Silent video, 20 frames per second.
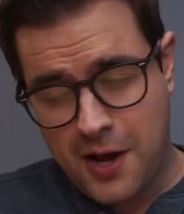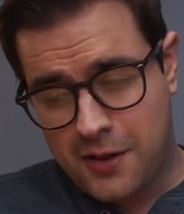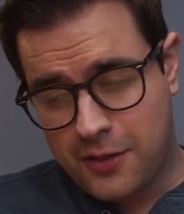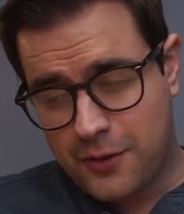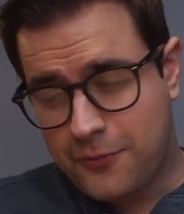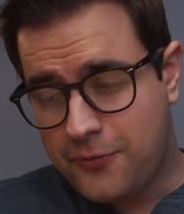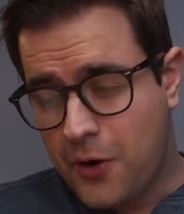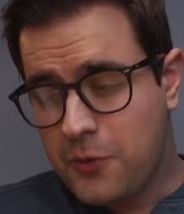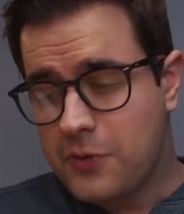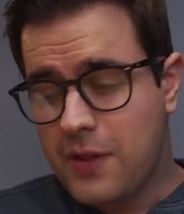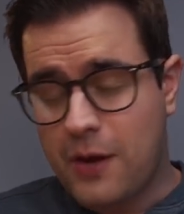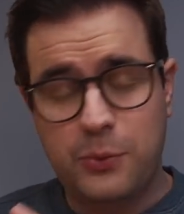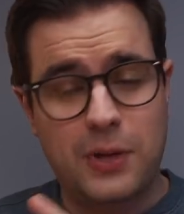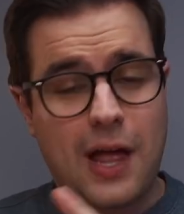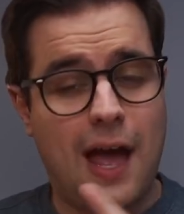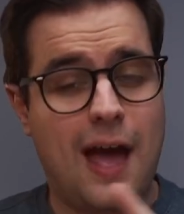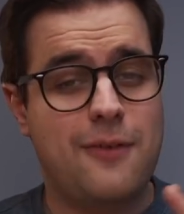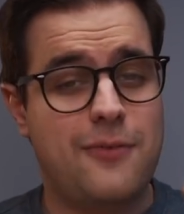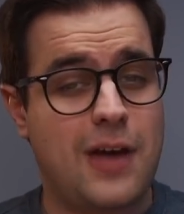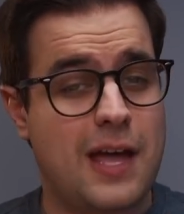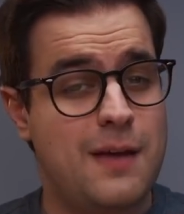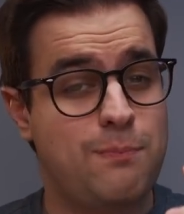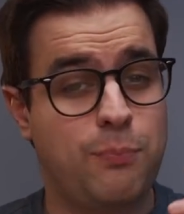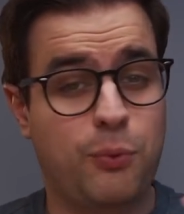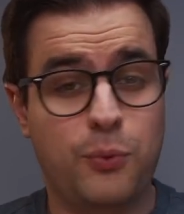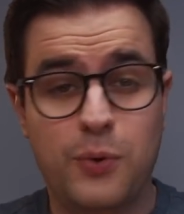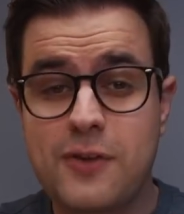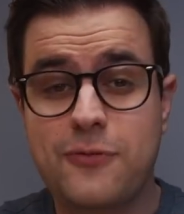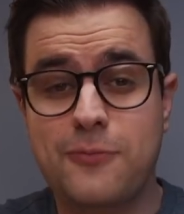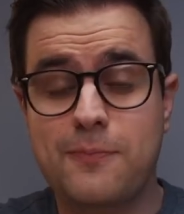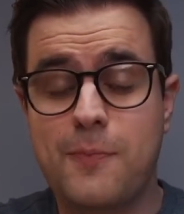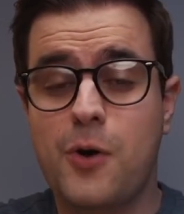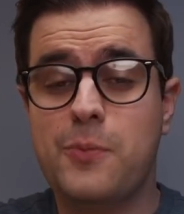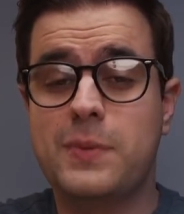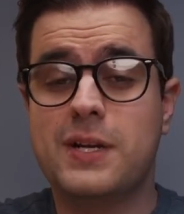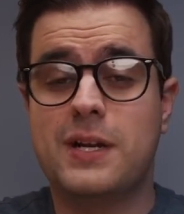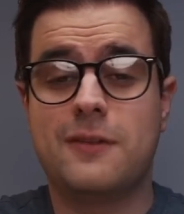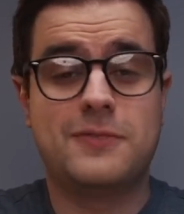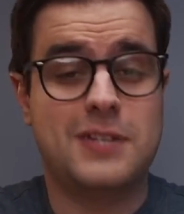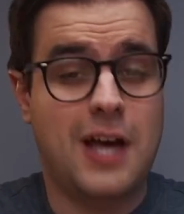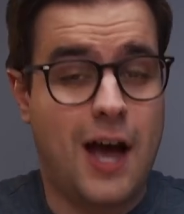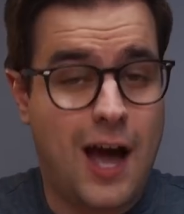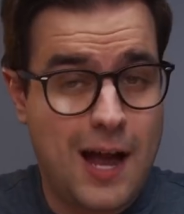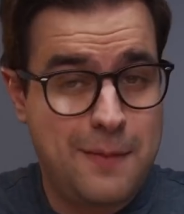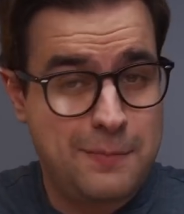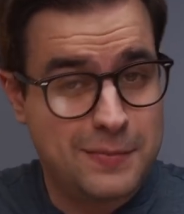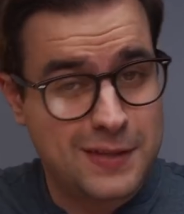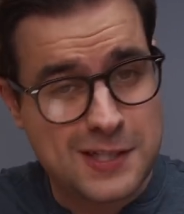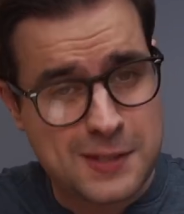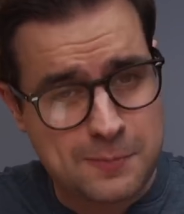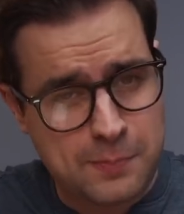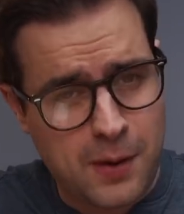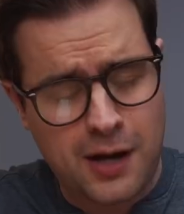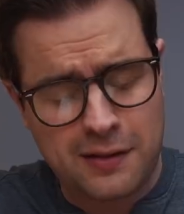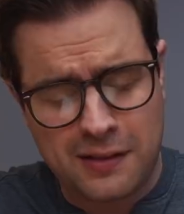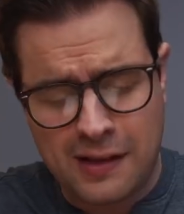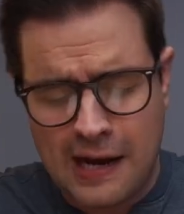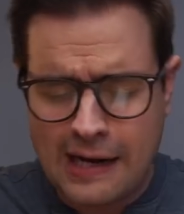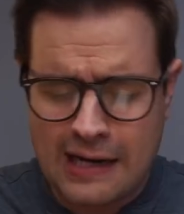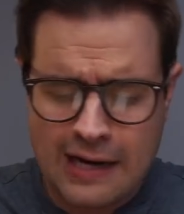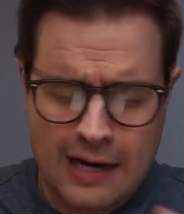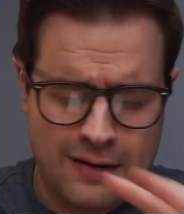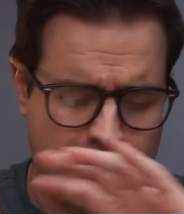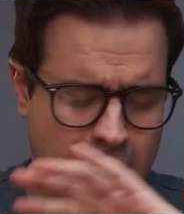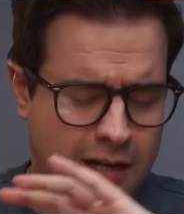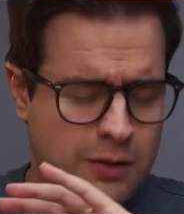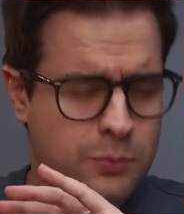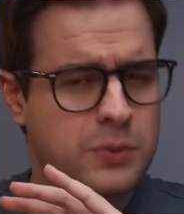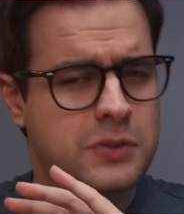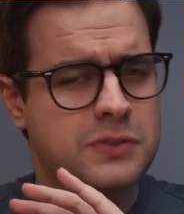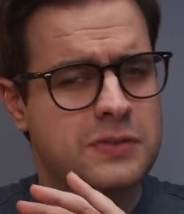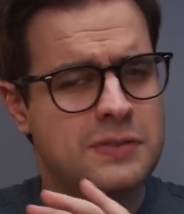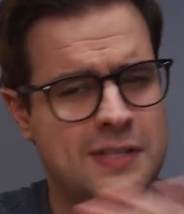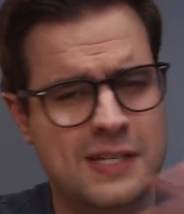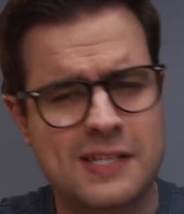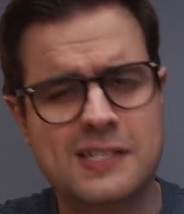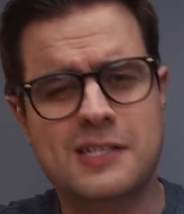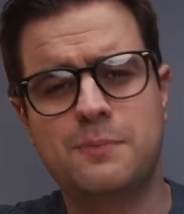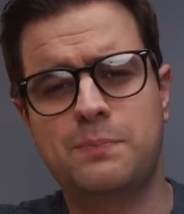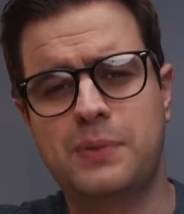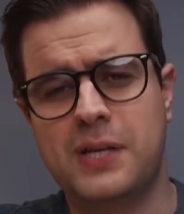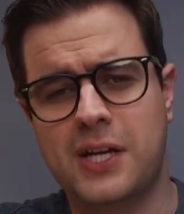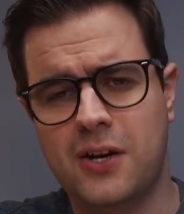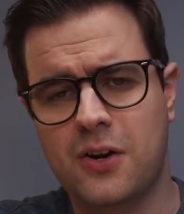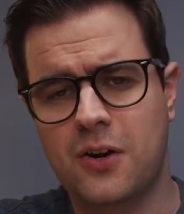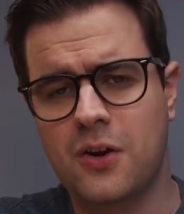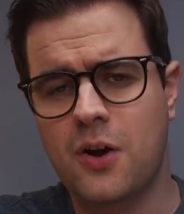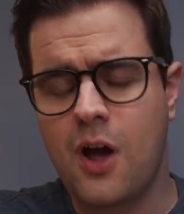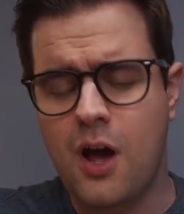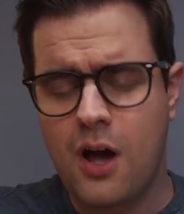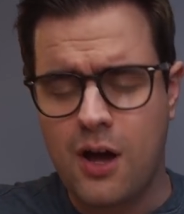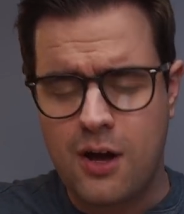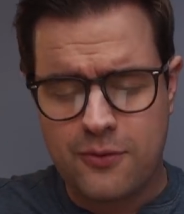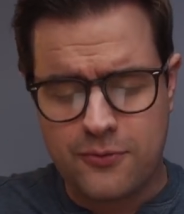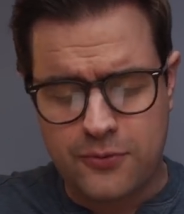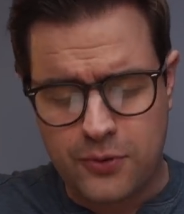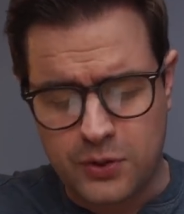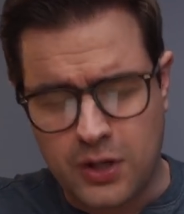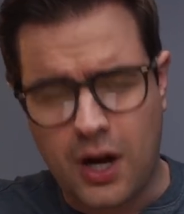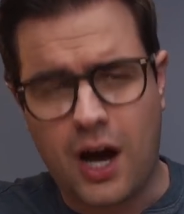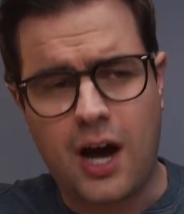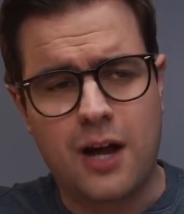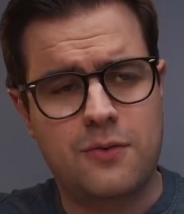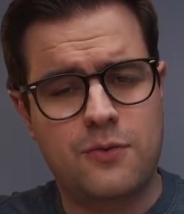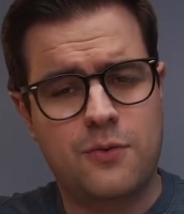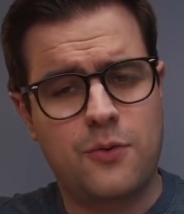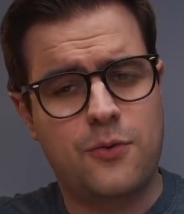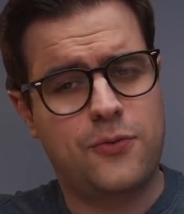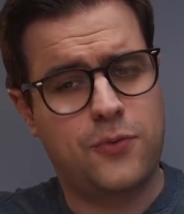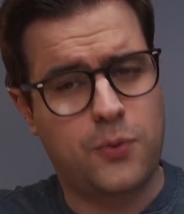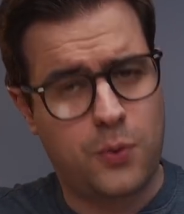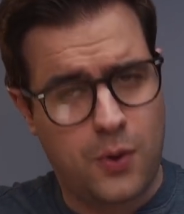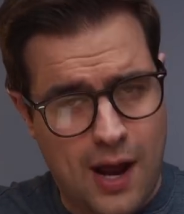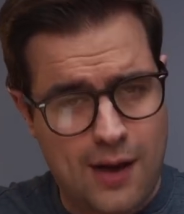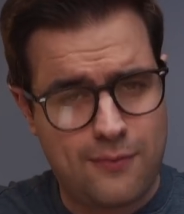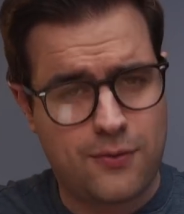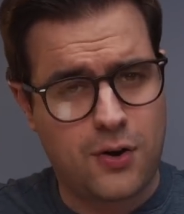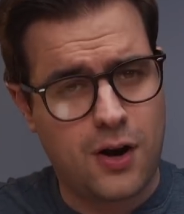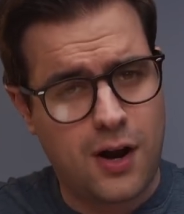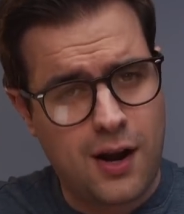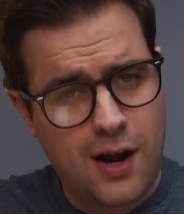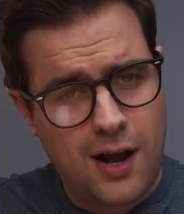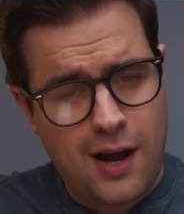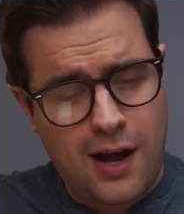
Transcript: The phone that will have a brief moment of time in the spotlight and then it will disappear, forgotten forever.